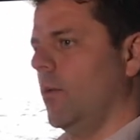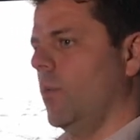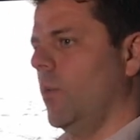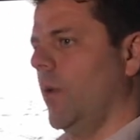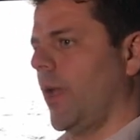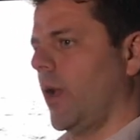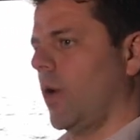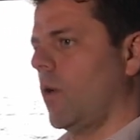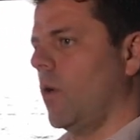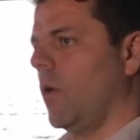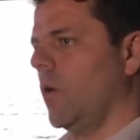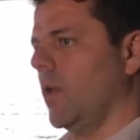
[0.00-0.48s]

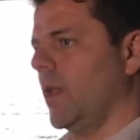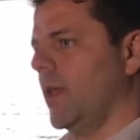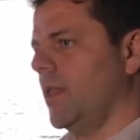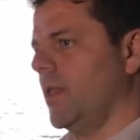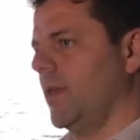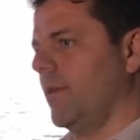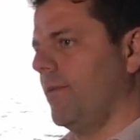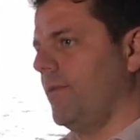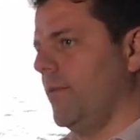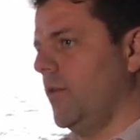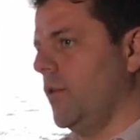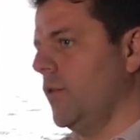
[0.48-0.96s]
We call it
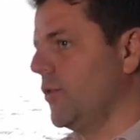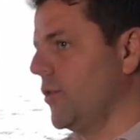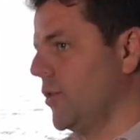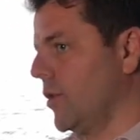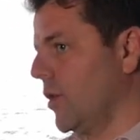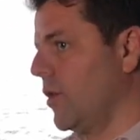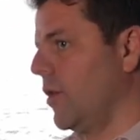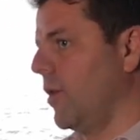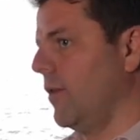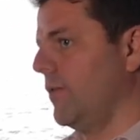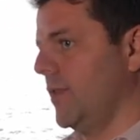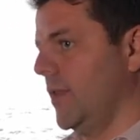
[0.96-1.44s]
the
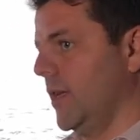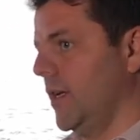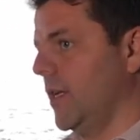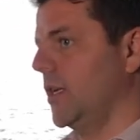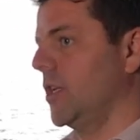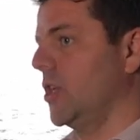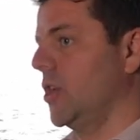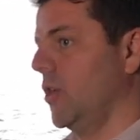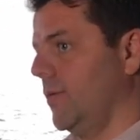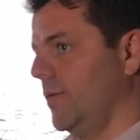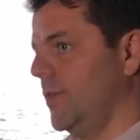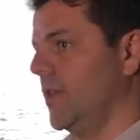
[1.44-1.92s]
future of
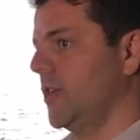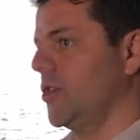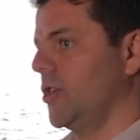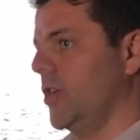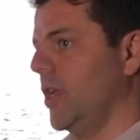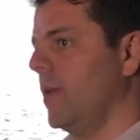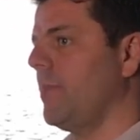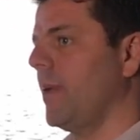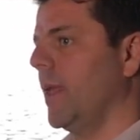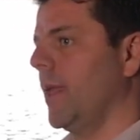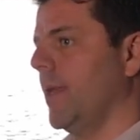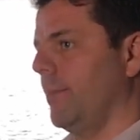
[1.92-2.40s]
the
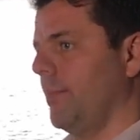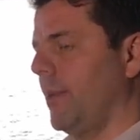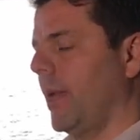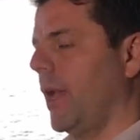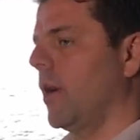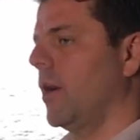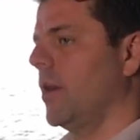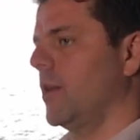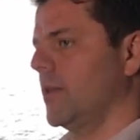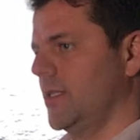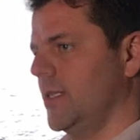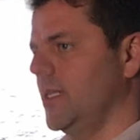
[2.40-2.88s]
shipping,
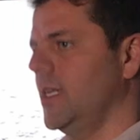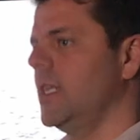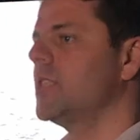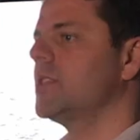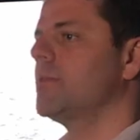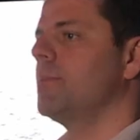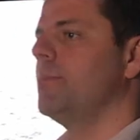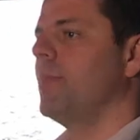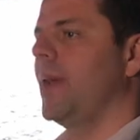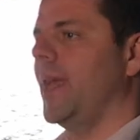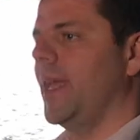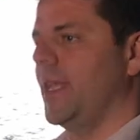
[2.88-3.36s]
because
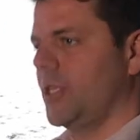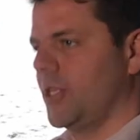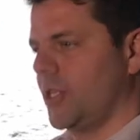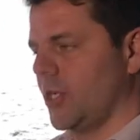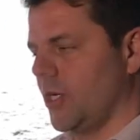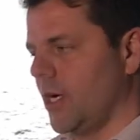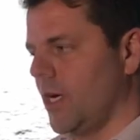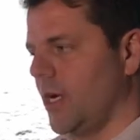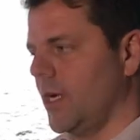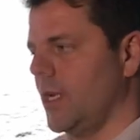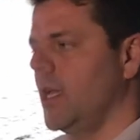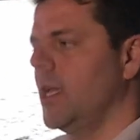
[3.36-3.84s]
this may
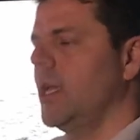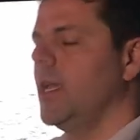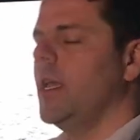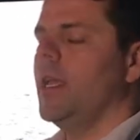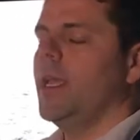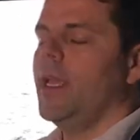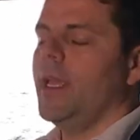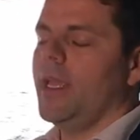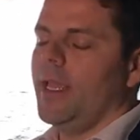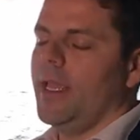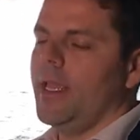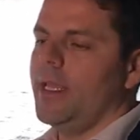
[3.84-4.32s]
turn
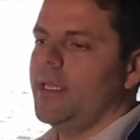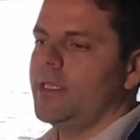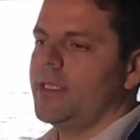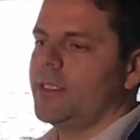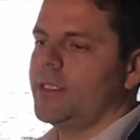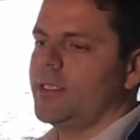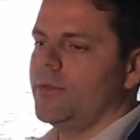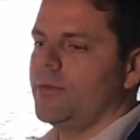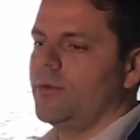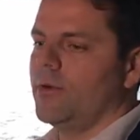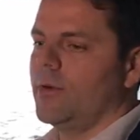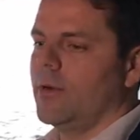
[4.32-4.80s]

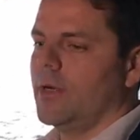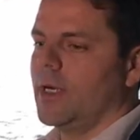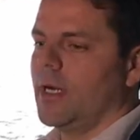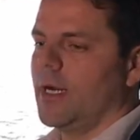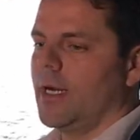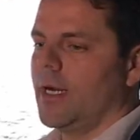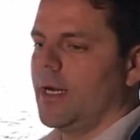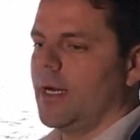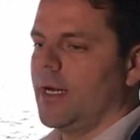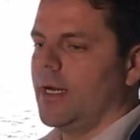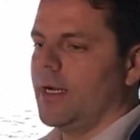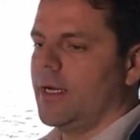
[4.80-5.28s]
into
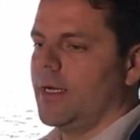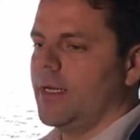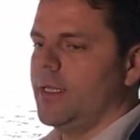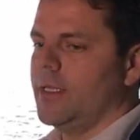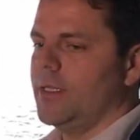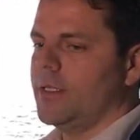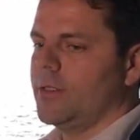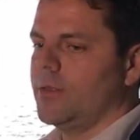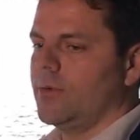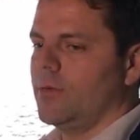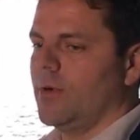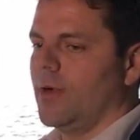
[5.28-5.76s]

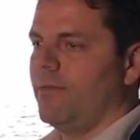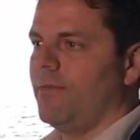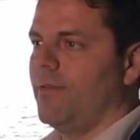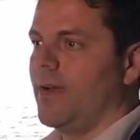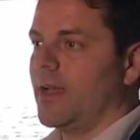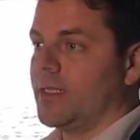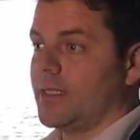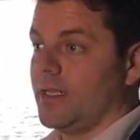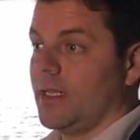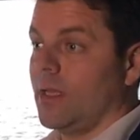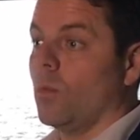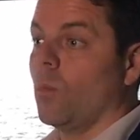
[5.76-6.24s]
a
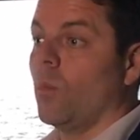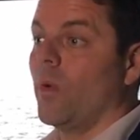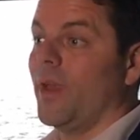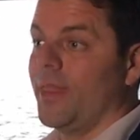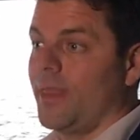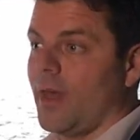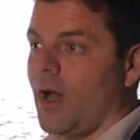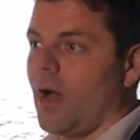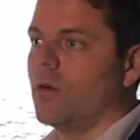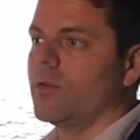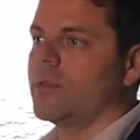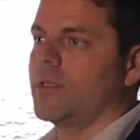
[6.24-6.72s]
vessel
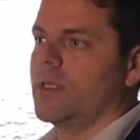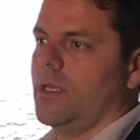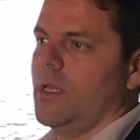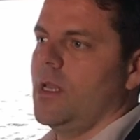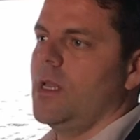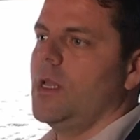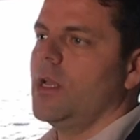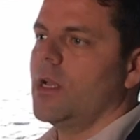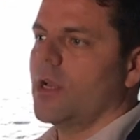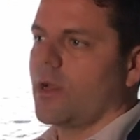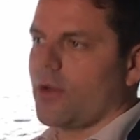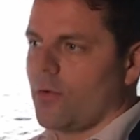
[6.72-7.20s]
without
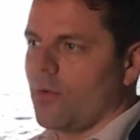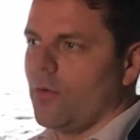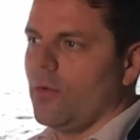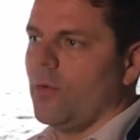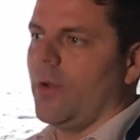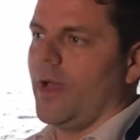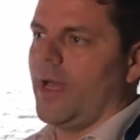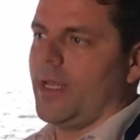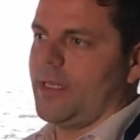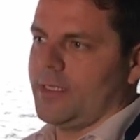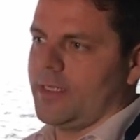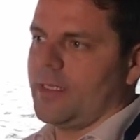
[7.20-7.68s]

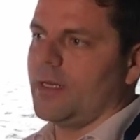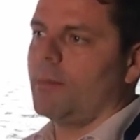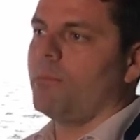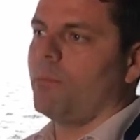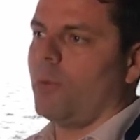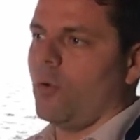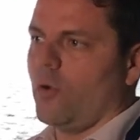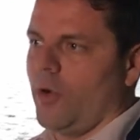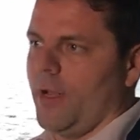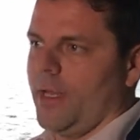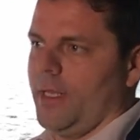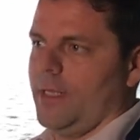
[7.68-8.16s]
crew at
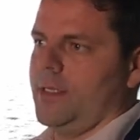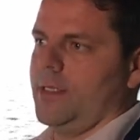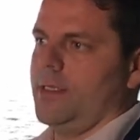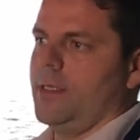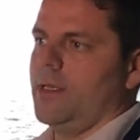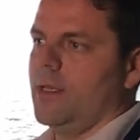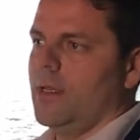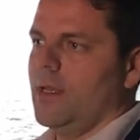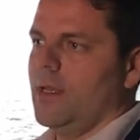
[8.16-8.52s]
some point.